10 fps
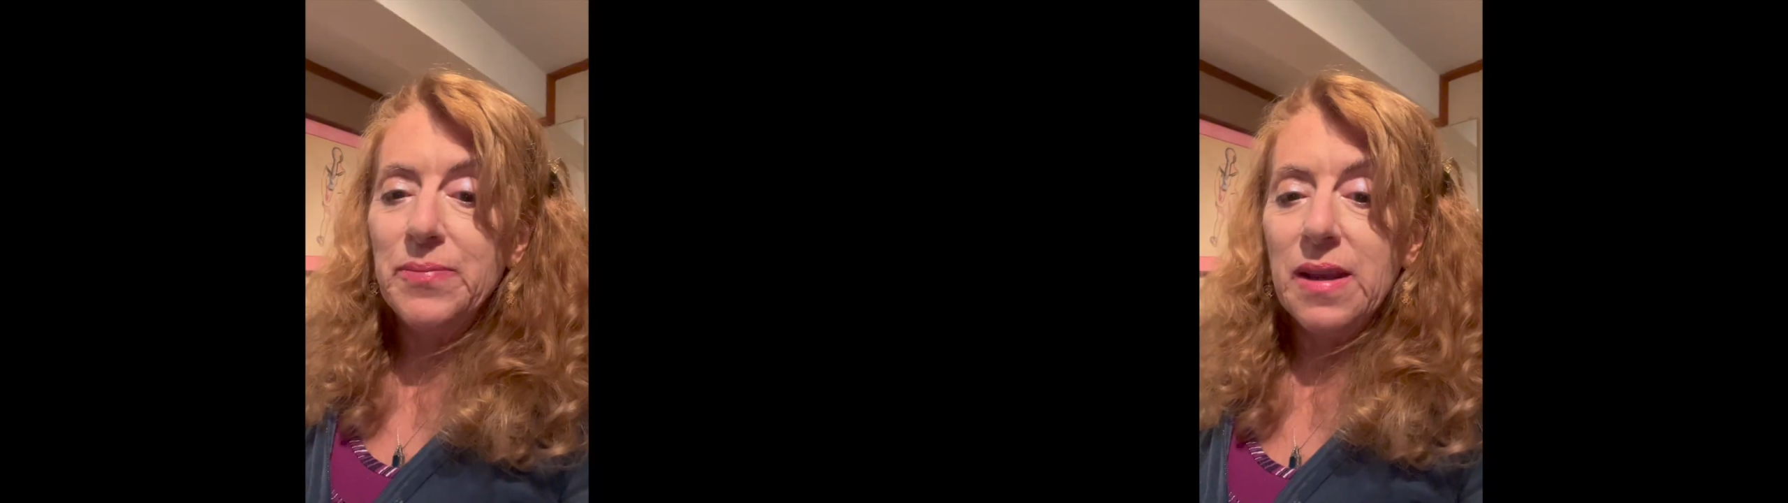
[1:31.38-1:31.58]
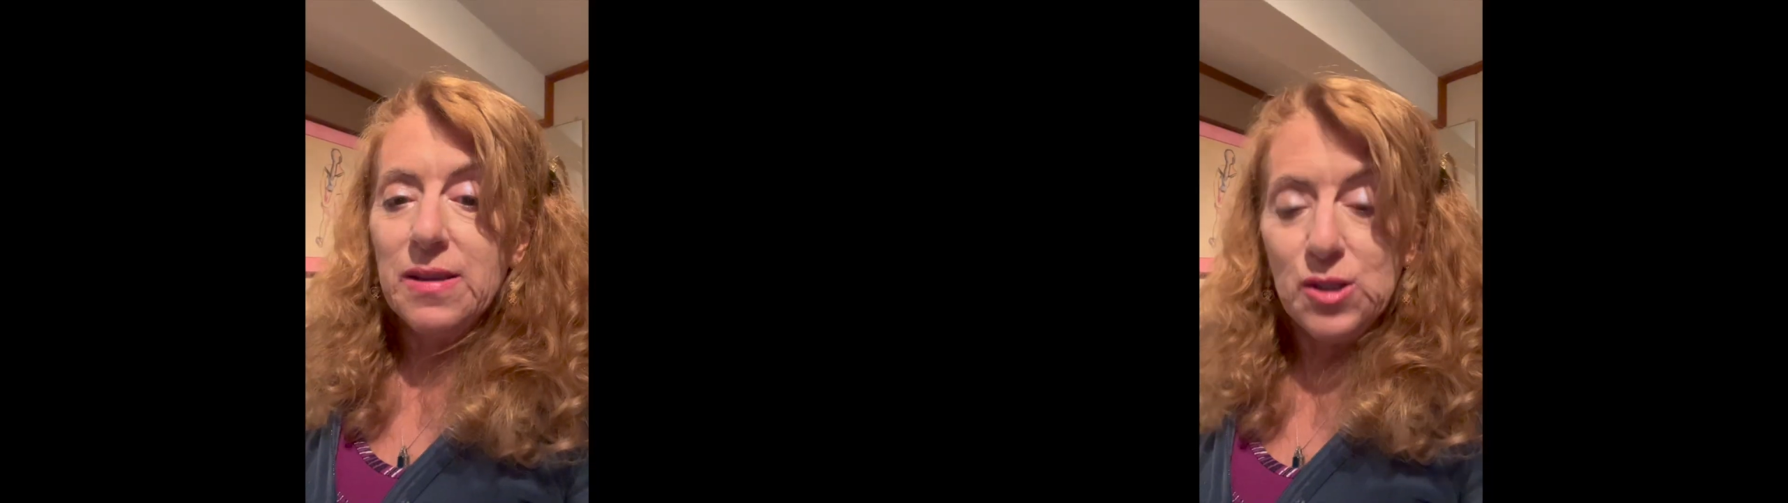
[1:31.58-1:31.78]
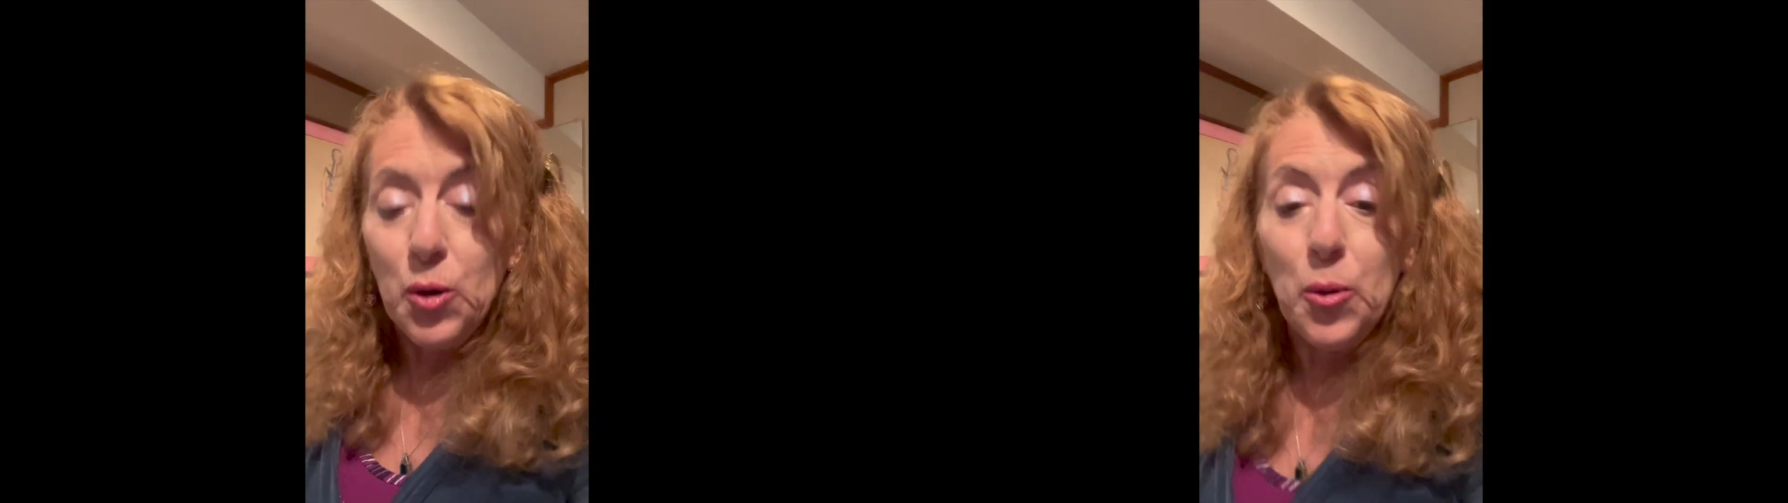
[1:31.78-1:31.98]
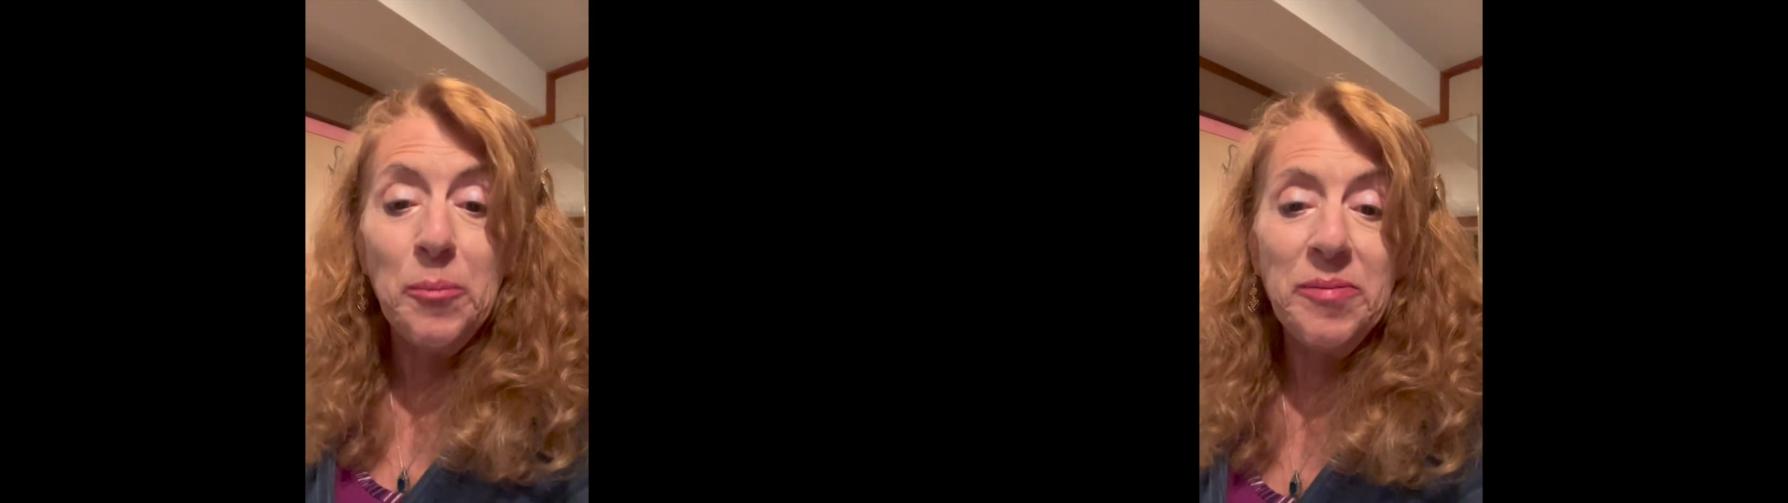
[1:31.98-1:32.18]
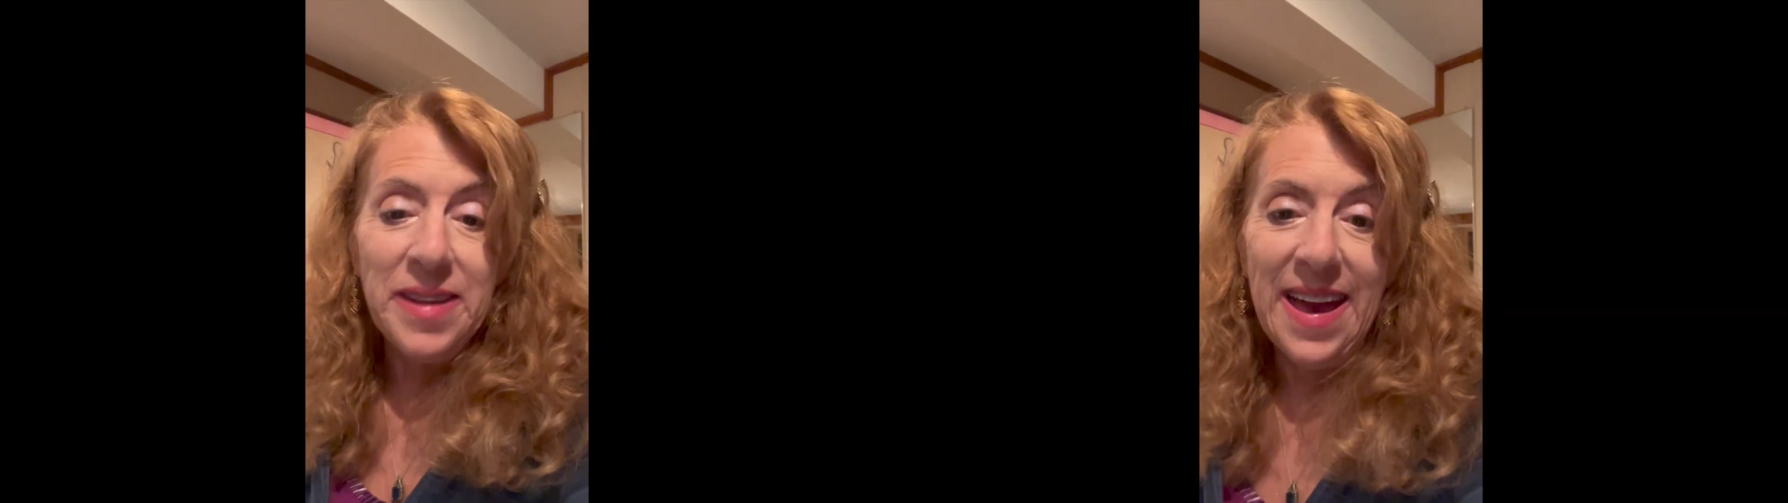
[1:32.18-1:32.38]

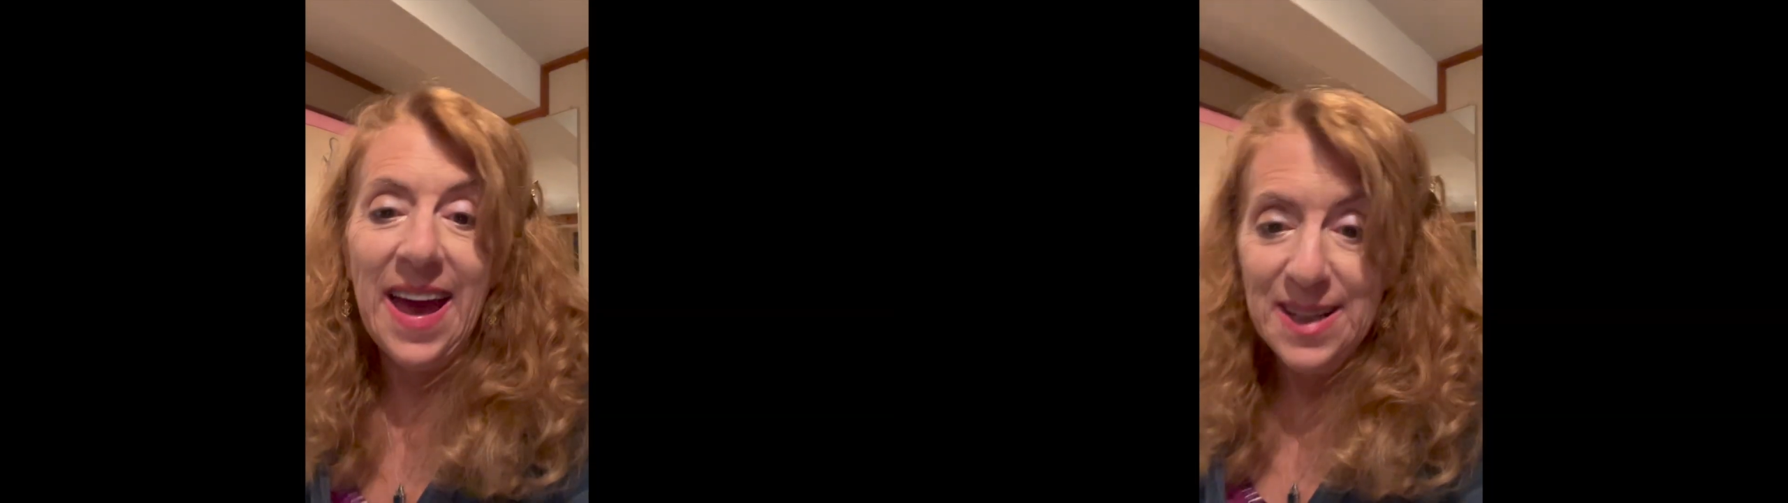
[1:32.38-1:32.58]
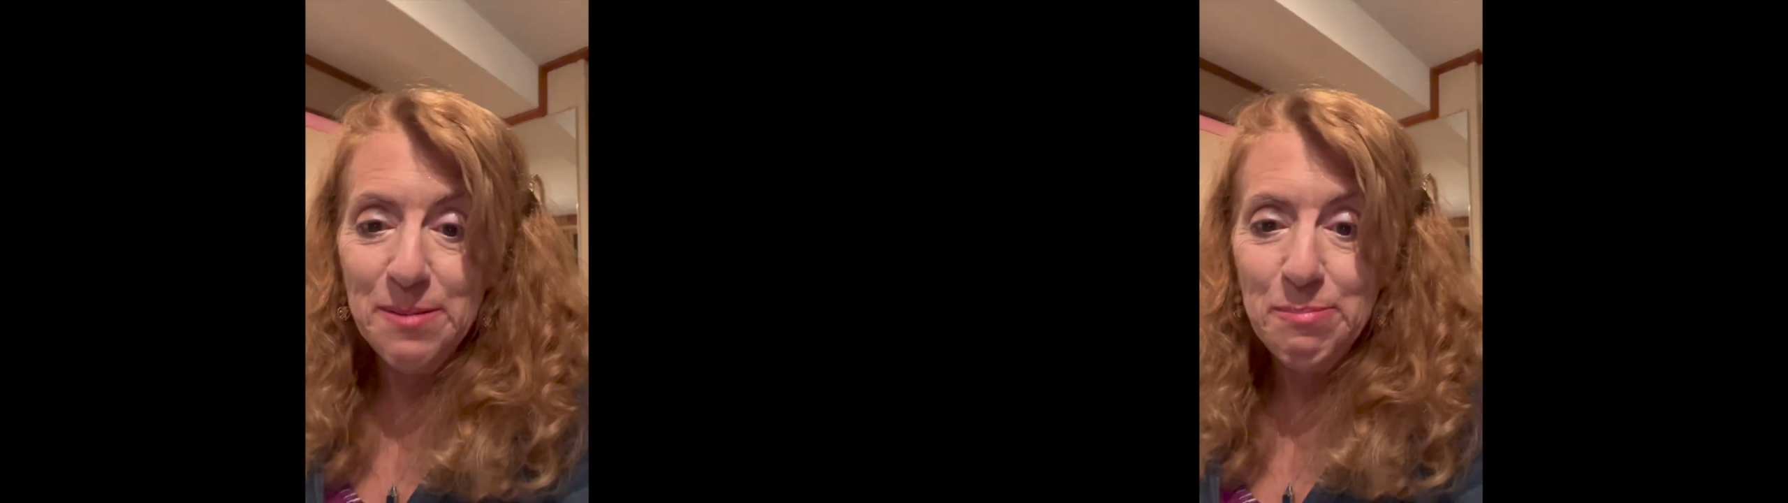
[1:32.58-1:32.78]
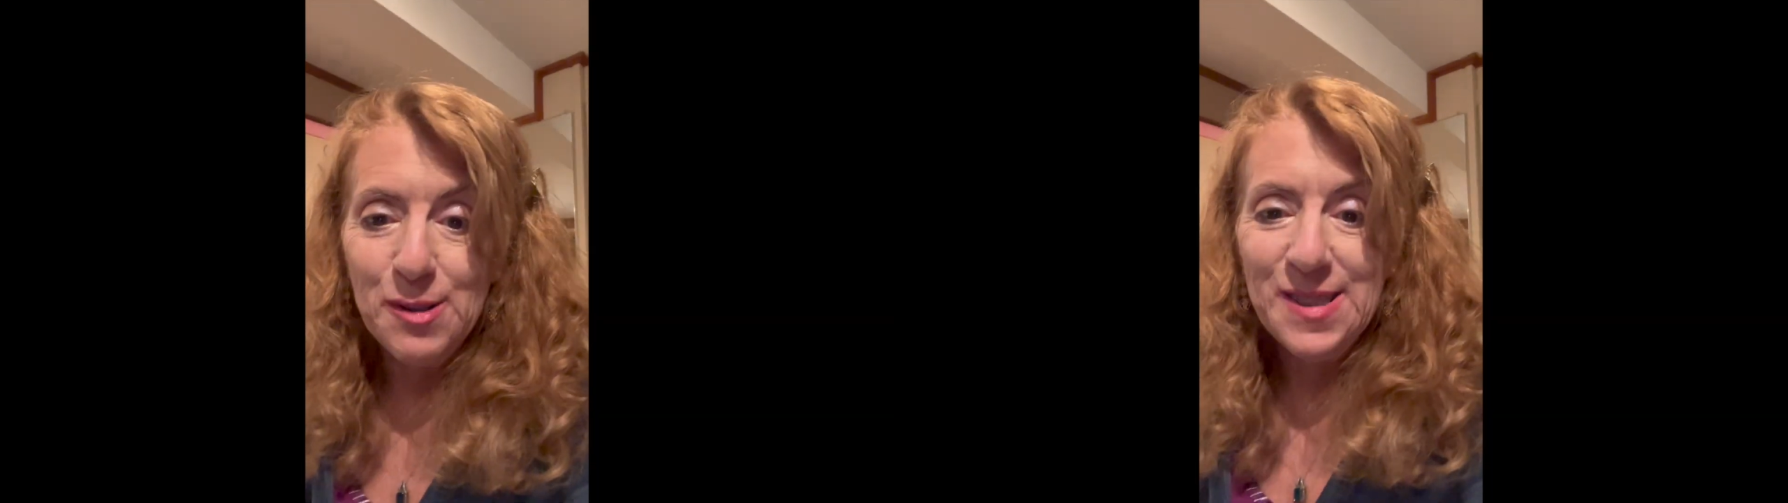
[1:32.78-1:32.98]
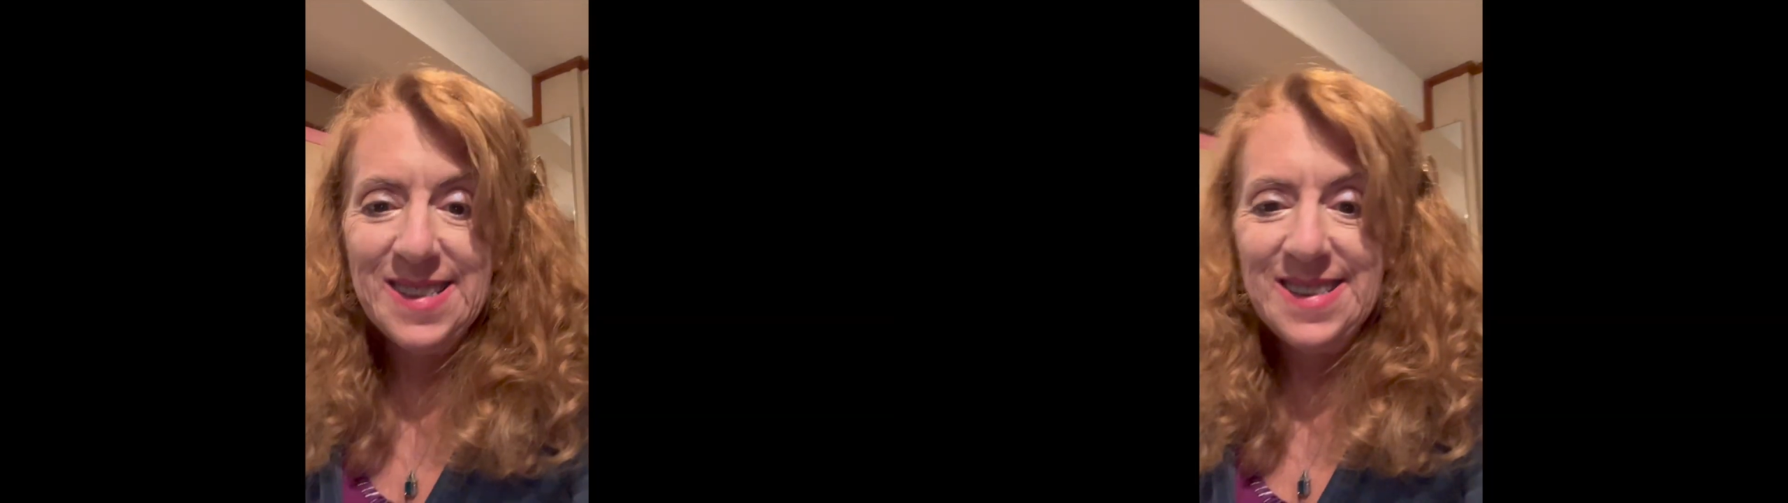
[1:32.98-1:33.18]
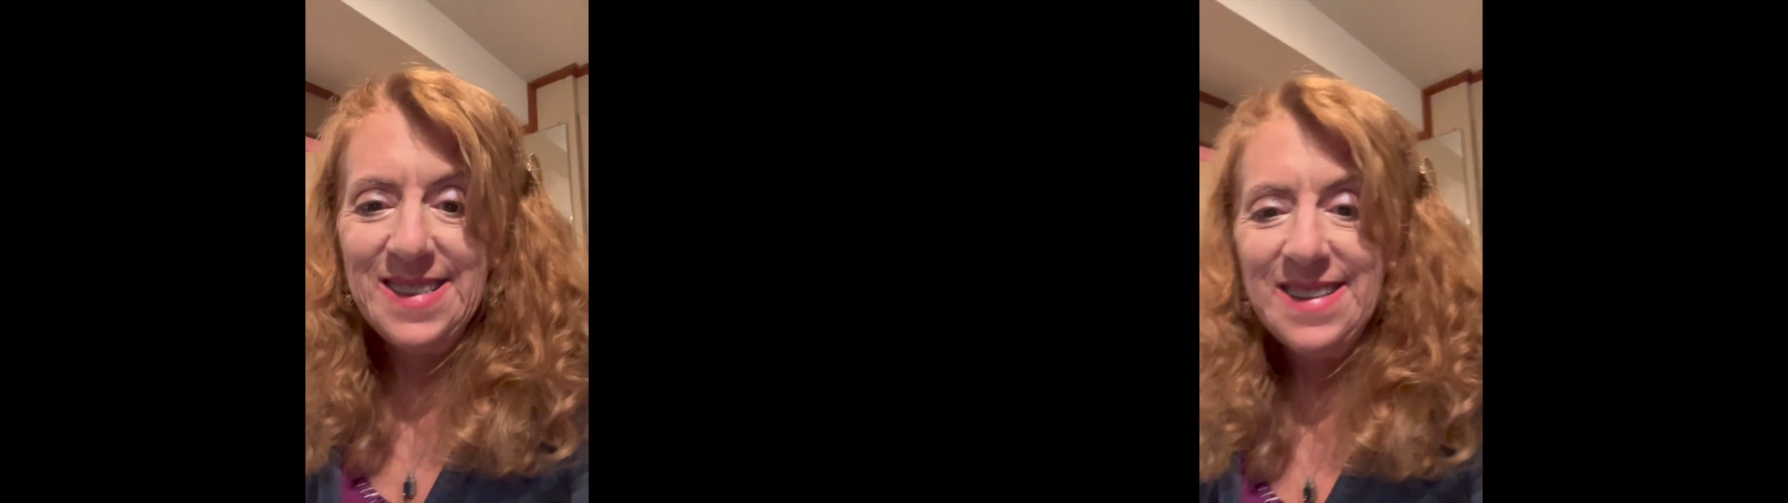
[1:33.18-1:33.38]
Zoom and in
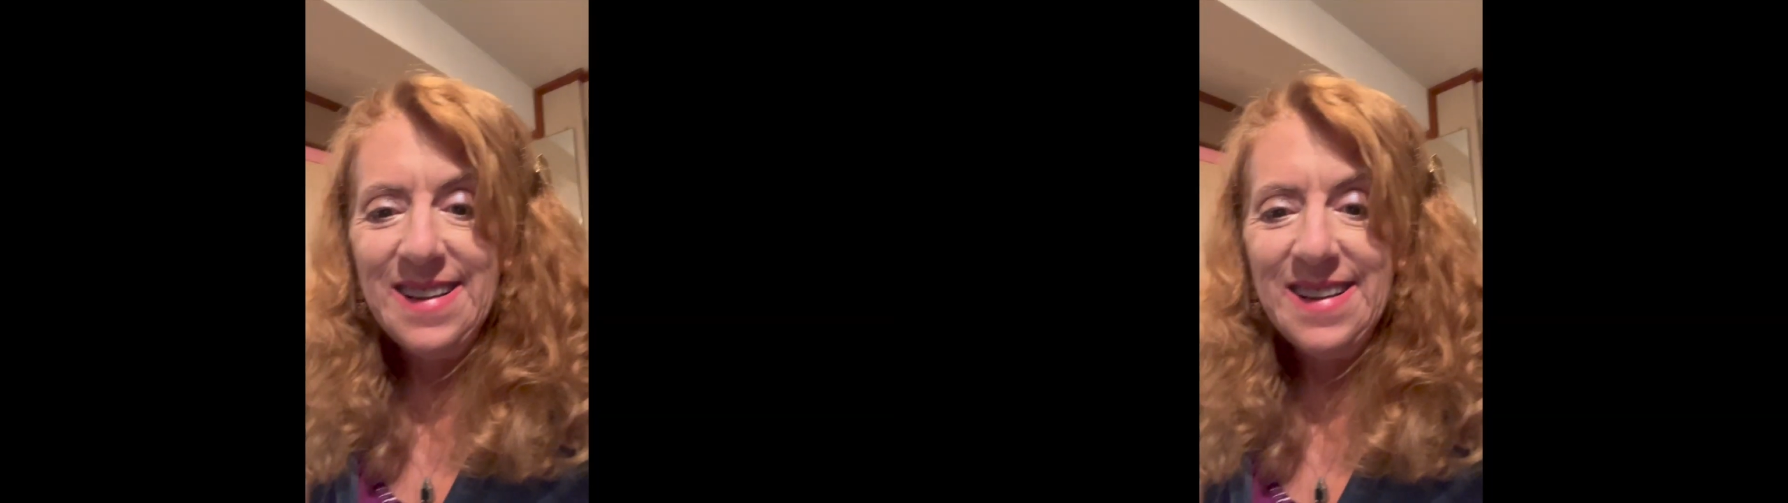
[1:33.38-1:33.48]
person,